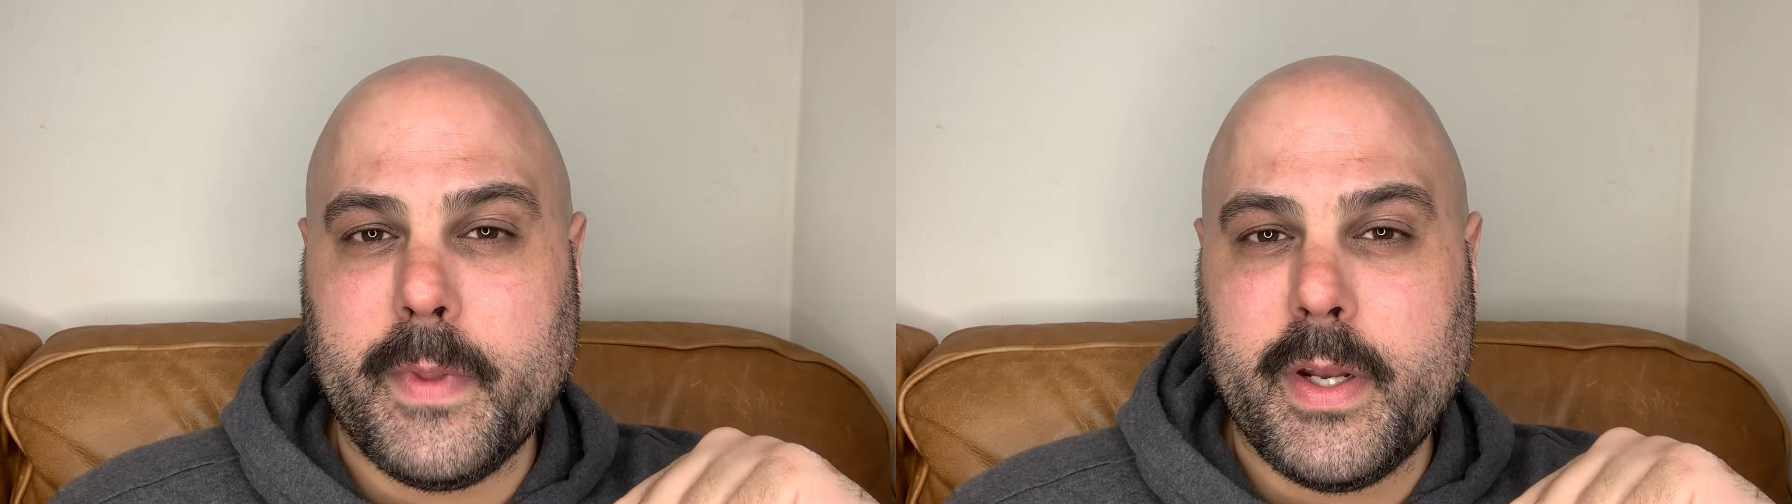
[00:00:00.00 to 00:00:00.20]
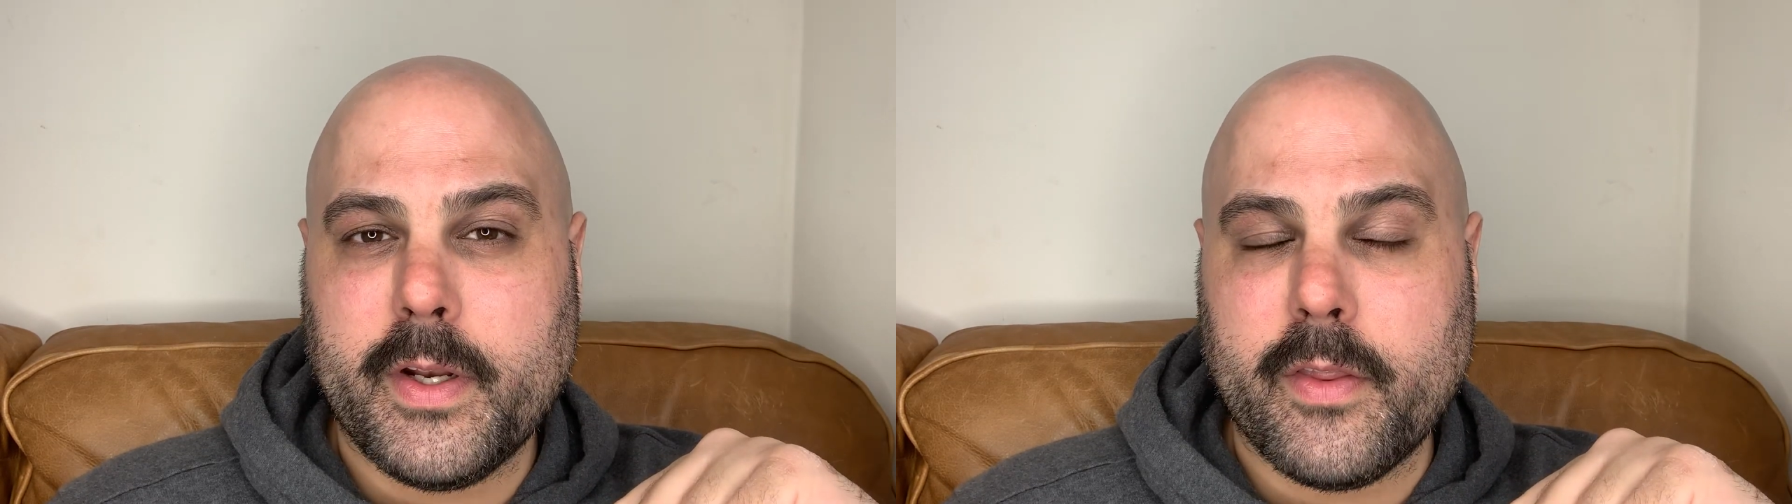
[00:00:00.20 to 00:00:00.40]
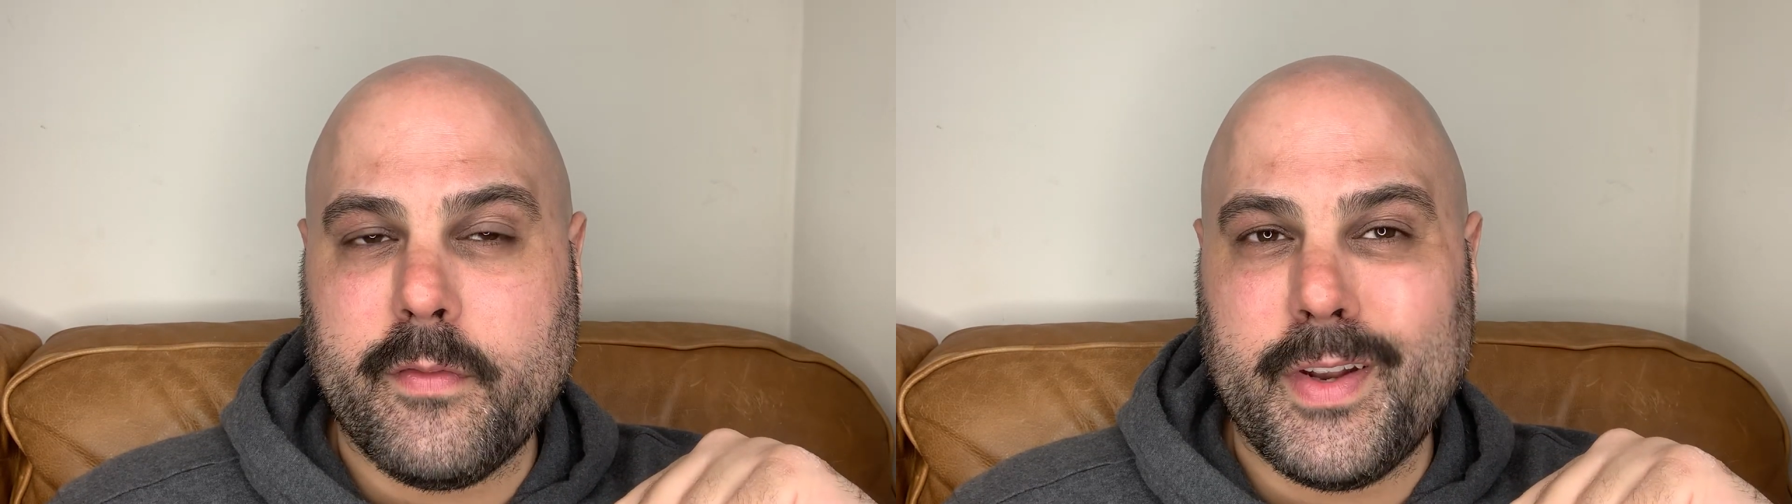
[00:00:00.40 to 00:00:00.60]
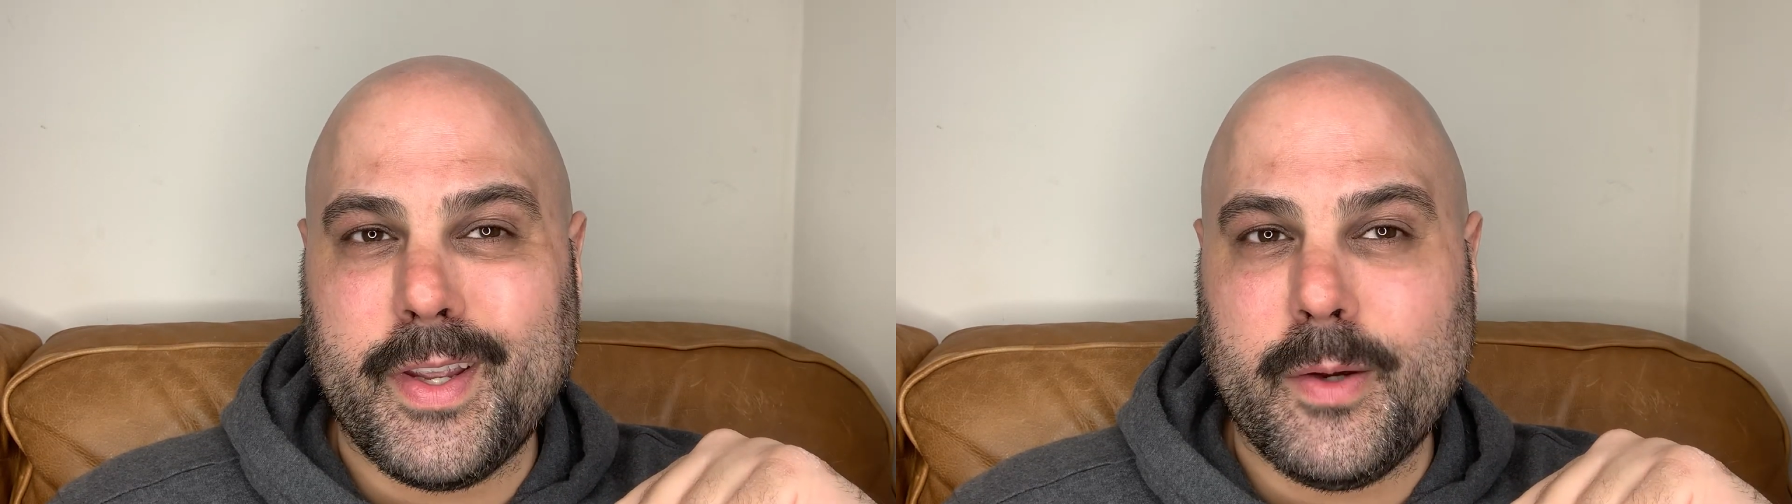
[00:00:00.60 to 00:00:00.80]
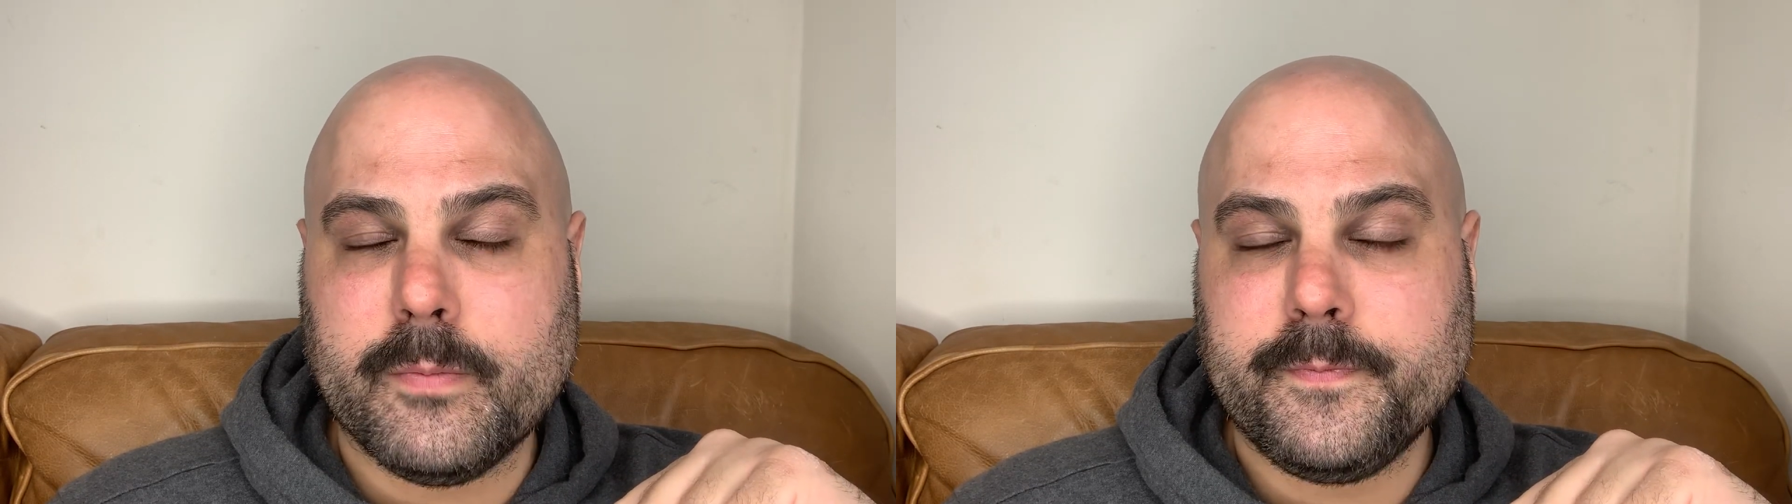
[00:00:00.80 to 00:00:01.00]
in another
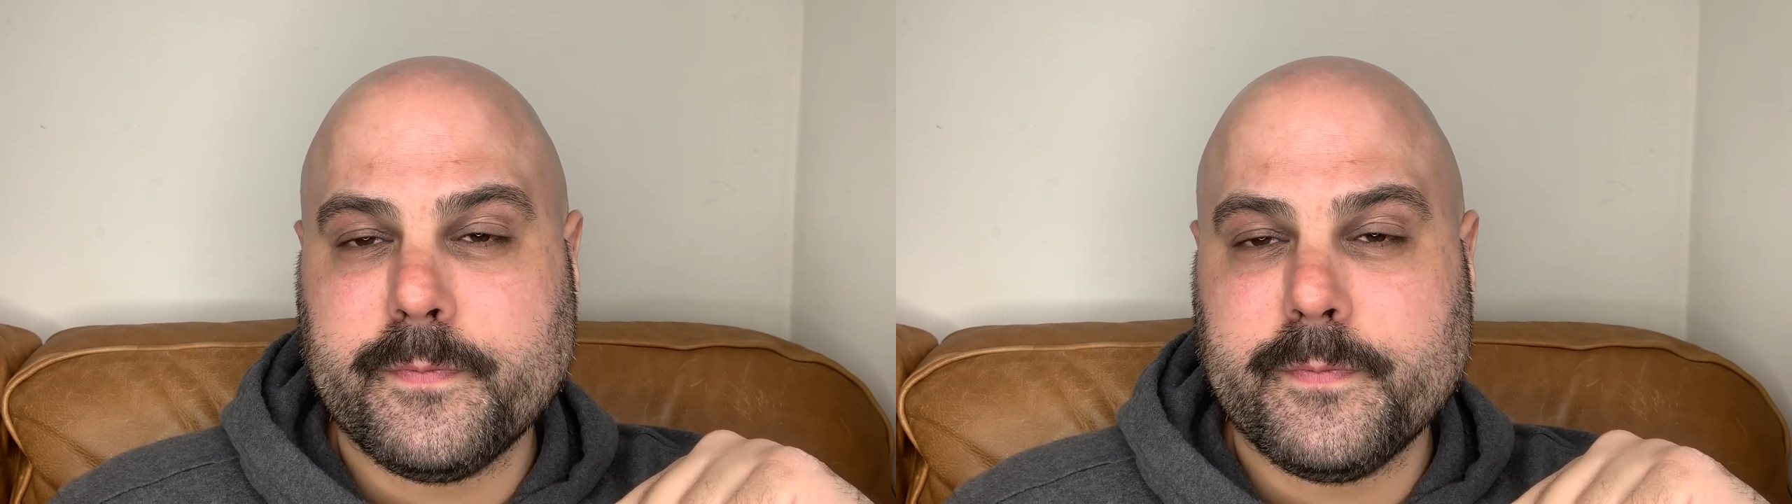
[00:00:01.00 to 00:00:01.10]
video.